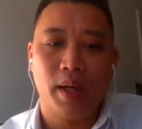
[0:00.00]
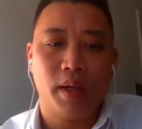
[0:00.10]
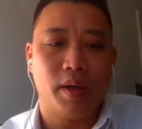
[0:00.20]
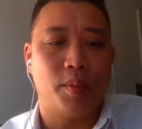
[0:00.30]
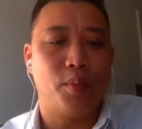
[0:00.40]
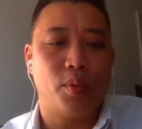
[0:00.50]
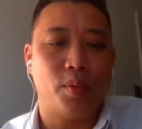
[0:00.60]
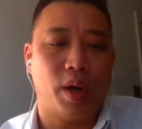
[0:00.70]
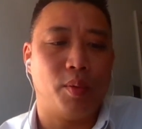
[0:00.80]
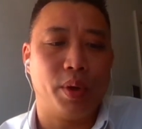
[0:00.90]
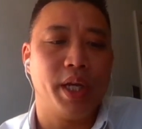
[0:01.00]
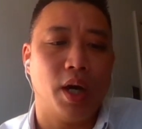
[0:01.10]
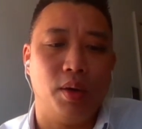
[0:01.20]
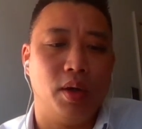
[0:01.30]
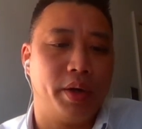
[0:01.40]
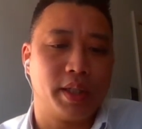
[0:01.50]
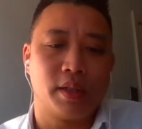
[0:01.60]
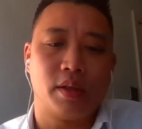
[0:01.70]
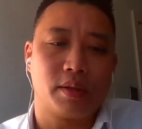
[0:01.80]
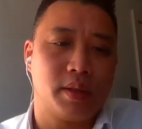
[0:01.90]
like, we know lawyers and
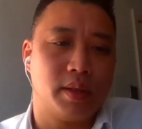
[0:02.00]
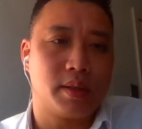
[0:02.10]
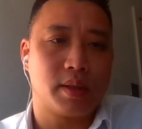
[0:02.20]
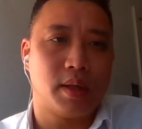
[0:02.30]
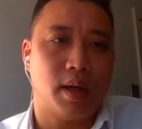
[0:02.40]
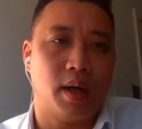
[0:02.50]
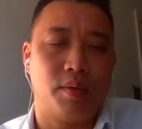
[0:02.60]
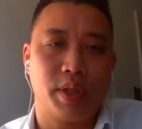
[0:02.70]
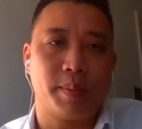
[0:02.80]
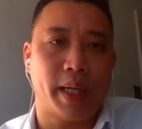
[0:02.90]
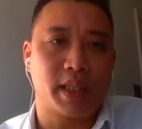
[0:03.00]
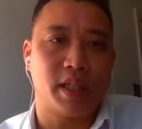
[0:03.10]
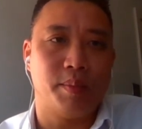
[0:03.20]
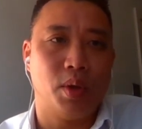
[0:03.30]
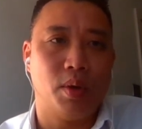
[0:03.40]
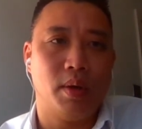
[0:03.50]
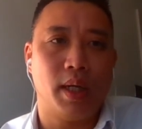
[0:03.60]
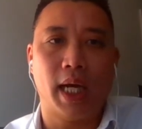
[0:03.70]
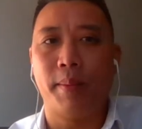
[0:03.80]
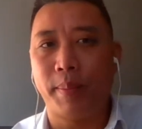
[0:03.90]
doctors are respected more
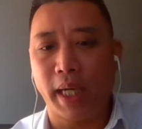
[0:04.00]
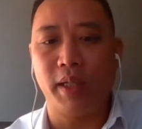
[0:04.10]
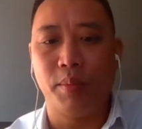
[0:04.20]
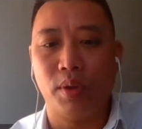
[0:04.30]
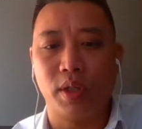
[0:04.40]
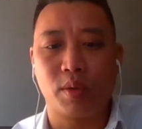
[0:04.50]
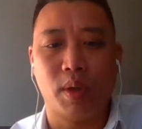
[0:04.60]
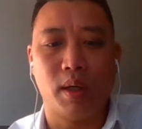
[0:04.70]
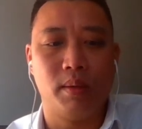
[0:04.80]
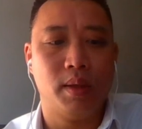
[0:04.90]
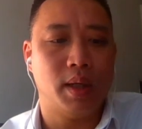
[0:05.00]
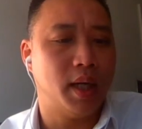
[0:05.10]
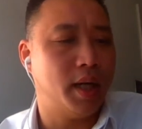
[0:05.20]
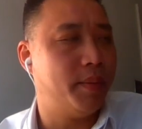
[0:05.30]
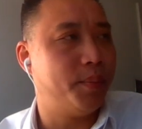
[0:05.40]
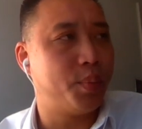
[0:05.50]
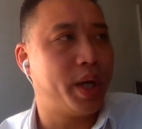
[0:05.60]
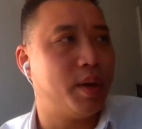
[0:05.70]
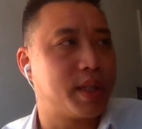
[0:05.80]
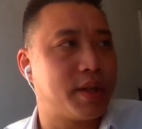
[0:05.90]
and paid more as well. Um, when I
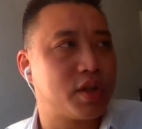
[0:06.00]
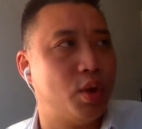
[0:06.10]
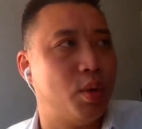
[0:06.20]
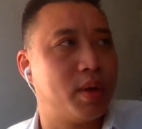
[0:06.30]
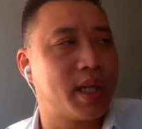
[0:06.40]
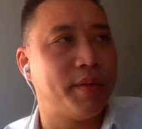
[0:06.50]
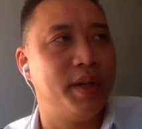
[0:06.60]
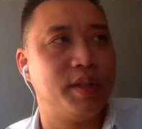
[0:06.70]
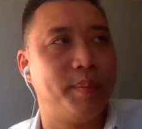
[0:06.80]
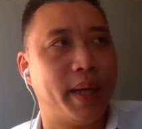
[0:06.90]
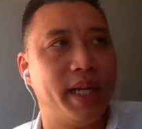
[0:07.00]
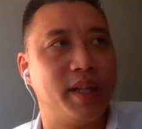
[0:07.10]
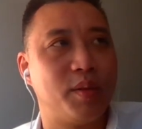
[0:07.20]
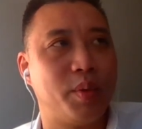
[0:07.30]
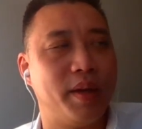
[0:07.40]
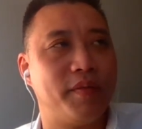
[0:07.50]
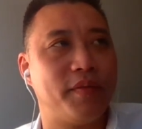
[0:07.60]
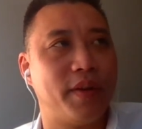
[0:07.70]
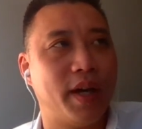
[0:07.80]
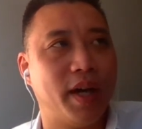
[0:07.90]
was at school, I was having a debate with
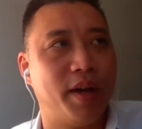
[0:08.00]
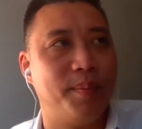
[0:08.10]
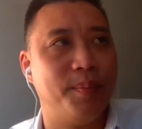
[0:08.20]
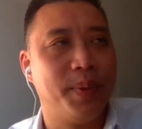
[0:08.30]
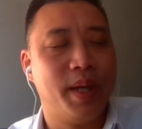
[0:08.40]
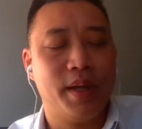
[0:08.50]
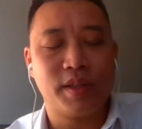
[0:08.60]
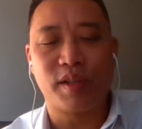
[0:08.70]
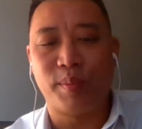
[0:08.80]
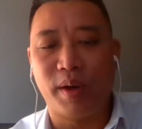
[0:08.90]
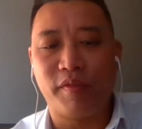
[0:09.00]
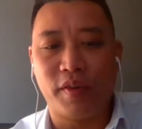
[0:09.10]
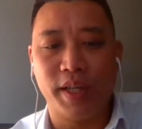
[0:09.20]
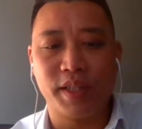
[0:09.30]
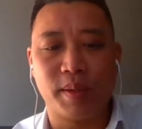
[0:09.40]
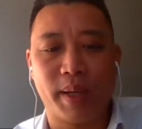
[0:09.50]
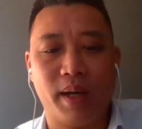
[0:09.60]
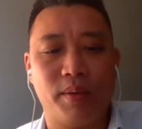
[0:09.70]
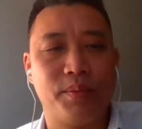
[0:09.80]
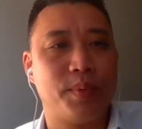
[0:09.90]
um, some of my friends
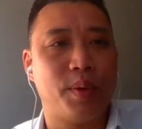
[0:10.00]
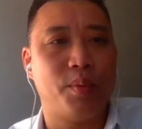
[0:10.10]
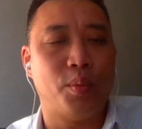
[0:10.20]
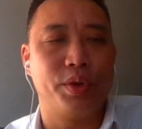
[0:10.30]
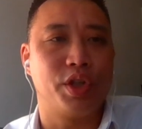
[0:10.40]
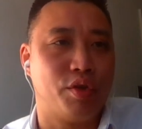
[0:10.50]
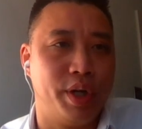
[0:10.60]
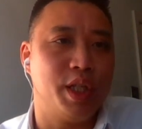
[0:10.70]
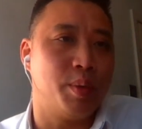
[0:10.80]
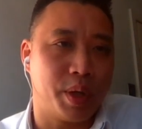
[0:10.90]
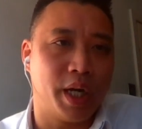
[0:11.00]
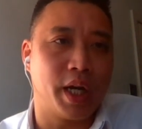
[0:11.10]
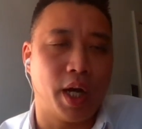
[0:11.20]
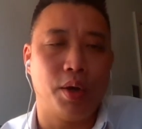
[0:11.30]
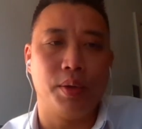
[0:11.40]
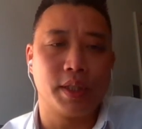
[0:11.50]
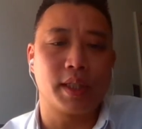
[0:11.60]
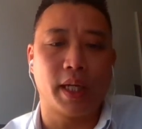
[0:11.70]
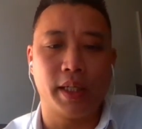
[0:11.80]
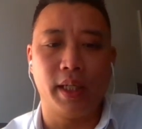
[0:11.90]
about what degrees we're going to go and
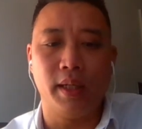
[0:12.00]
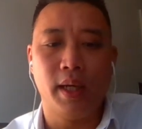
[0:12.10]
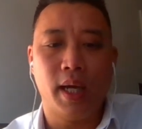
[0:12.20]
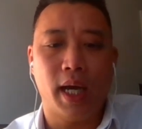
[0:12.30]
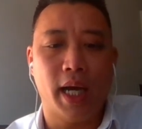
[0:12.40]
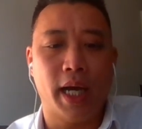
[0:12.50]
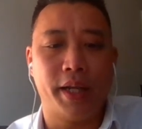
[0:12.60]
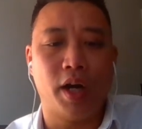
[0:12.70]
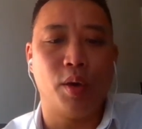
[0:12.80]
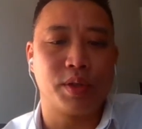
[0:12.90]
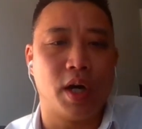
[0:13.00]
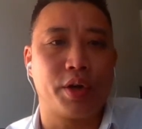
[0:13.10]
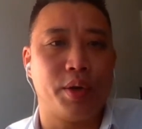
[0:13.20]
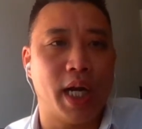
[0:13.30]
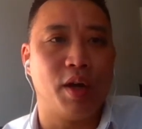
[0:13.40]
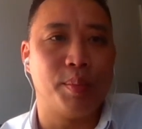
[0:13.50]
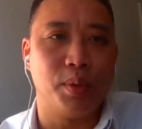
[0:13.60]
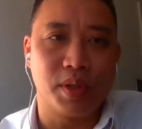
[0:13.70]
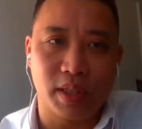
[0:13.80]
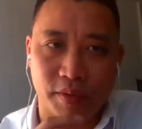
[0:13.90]
study, and I was arguing how
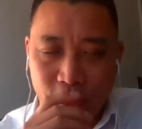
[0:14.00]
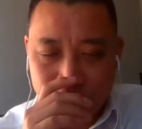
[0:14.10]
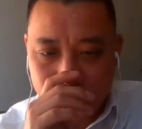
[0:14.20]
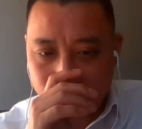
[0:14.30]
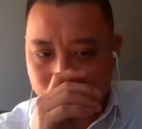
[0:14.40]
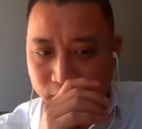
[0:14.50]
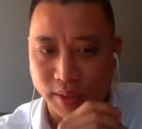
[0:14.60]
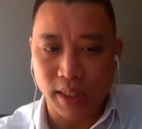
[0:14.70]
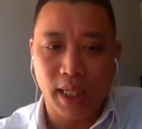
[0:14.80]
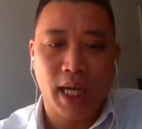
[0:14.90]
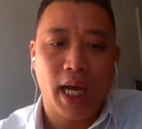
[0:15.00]
important civil engineering was.